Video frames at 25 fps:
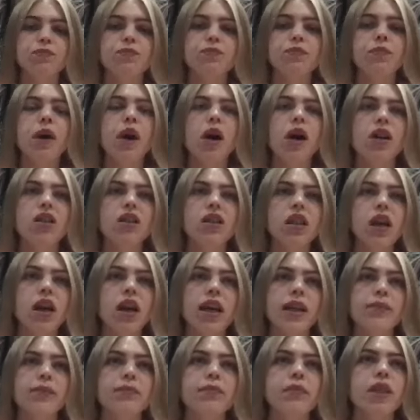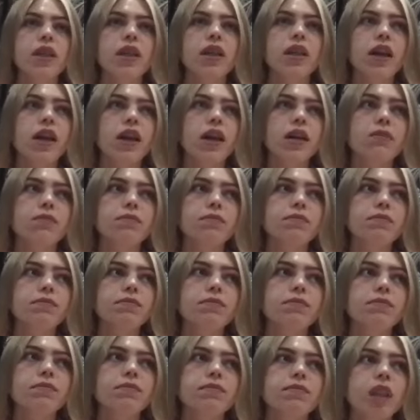part-time
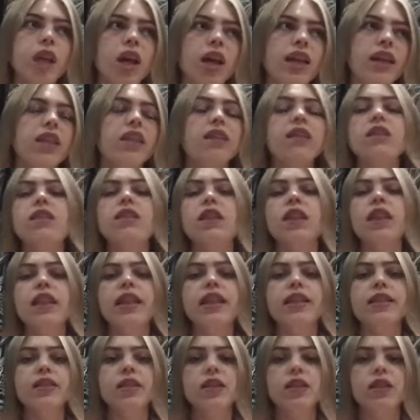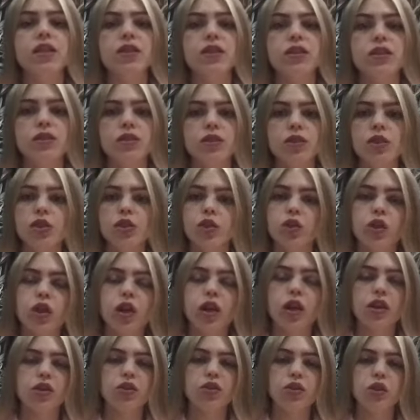like theatre
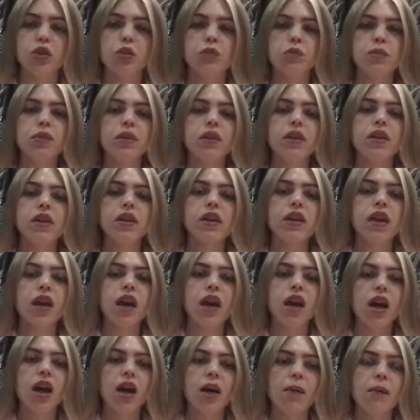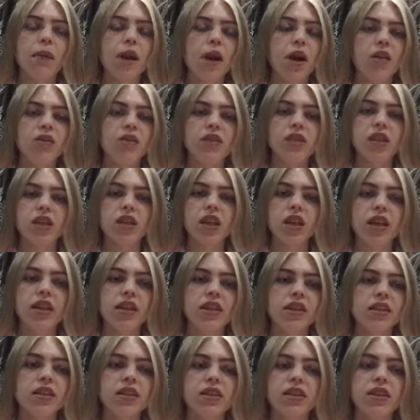group after
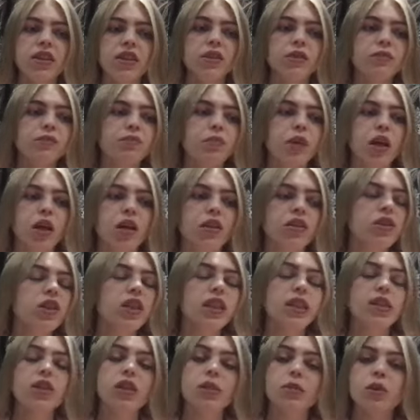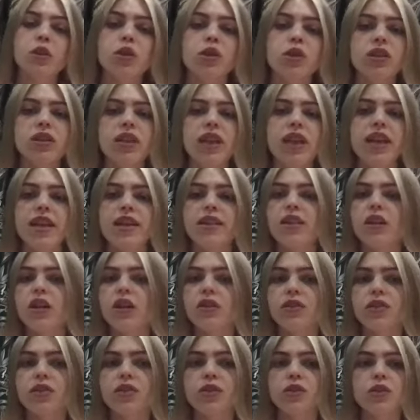like in summer holidays
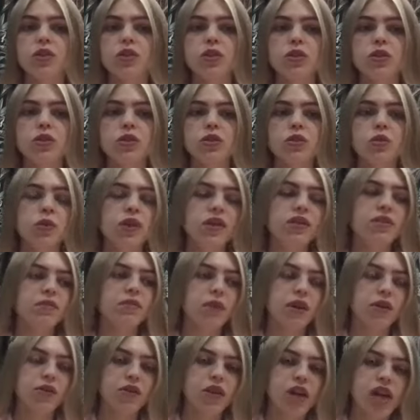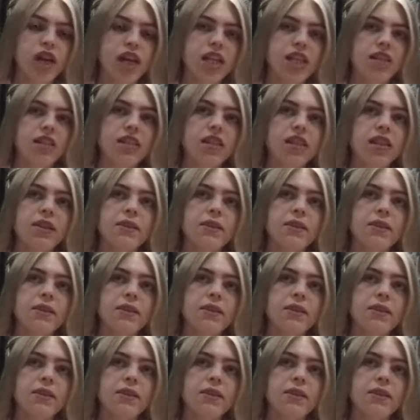after school with my friend.